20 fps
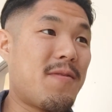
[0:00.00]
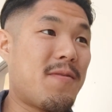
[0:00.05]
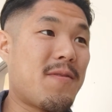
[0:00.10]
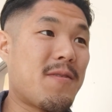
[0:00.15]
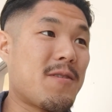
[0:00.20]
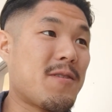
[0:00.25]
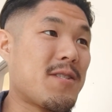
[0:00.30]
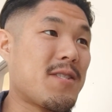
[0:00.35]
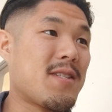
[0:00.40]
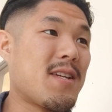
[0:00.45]

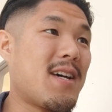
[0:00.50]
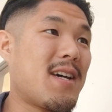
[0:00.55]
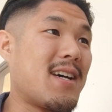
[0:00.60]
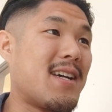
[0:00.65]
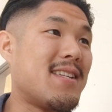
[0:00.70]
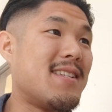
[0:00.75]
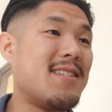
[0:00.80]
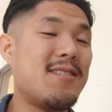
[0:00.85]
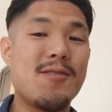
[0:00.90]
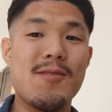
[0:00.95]
first
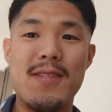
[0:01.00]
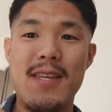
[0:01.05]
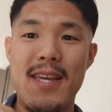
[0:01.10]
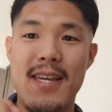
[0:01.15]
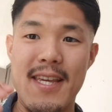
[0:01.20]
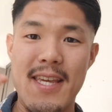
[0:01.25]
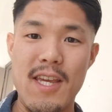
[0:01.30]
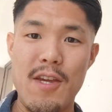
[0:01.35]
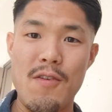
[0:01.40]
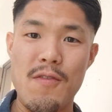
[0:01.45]
I need to
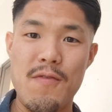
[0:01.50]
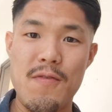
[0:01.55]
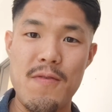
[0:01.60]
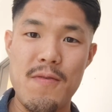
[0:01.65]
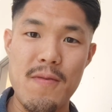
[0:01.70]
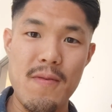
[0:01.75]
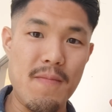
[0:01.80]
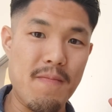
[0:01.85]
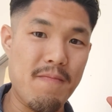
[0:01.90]
take care of